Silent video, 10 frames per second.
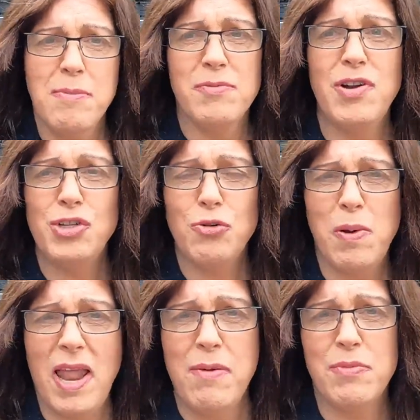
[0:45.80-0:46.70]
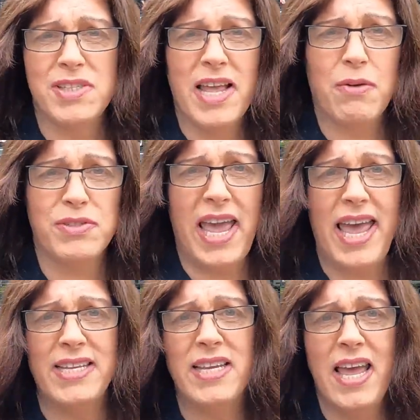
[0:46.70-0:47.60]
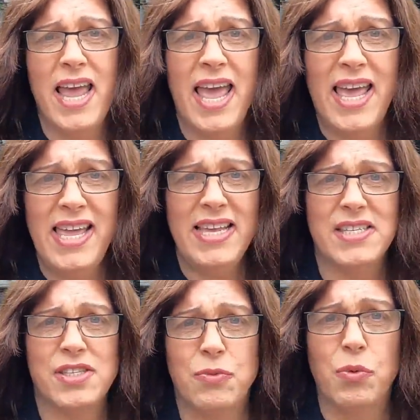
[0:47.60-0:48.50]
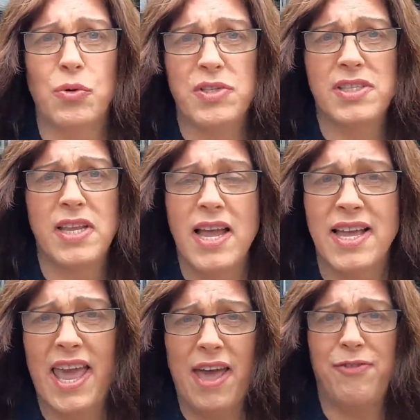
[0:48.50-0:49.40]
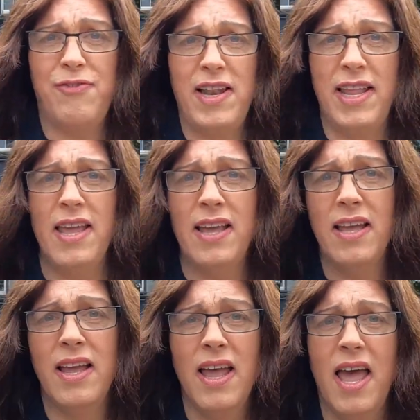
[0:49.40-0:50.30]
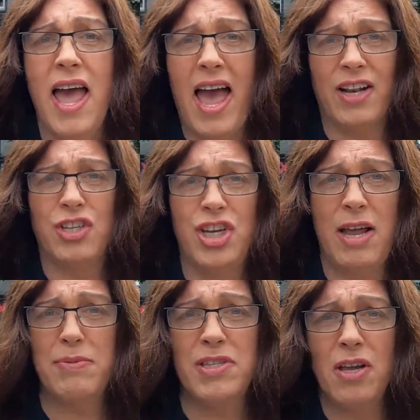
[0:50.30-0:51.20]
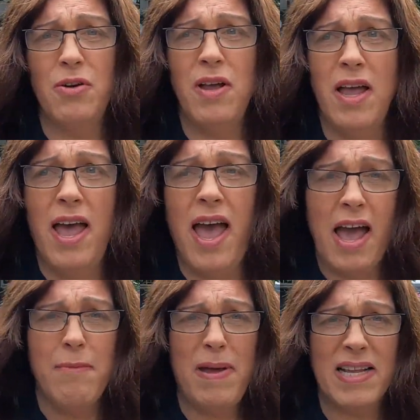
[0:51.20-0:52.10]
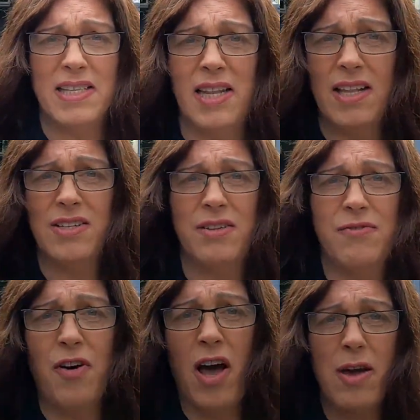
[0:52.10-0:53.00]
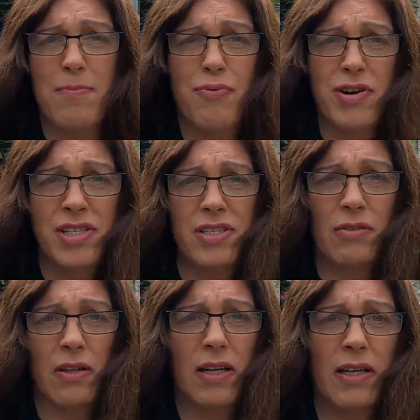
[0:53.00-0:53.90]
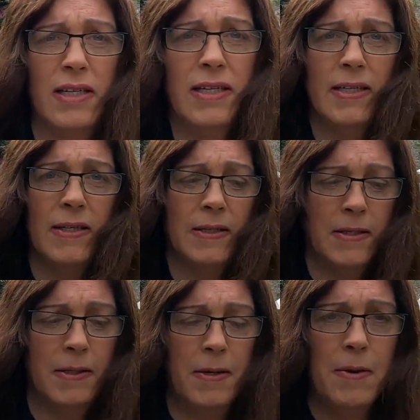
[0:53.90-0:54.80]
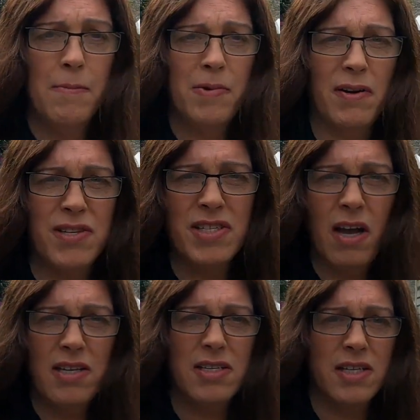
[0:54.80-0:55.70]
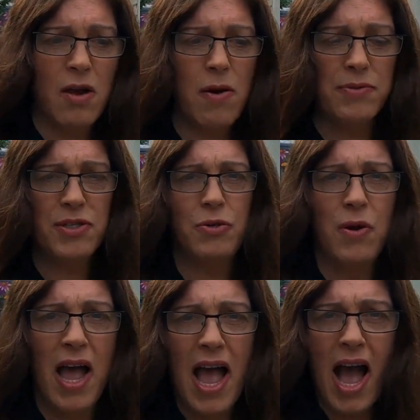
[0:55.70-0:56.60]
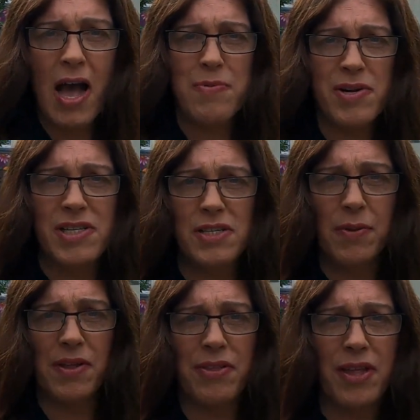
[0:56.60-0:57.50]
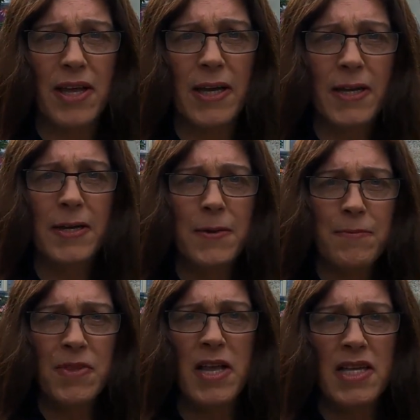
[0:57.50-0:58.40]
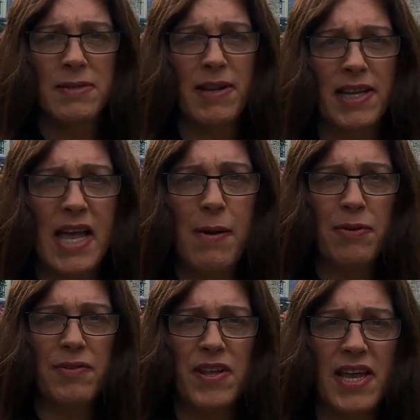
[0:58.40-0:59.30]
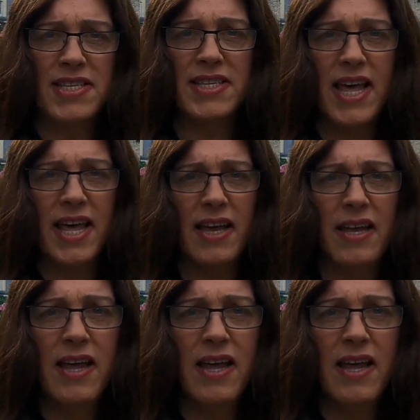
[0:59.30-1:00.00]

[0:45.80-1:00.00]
But the original plan was now to head east towards Caerphilly and Chepstow and back to London via Bristol. But I've decided to go up to Aberystwyth, spend a couple of days there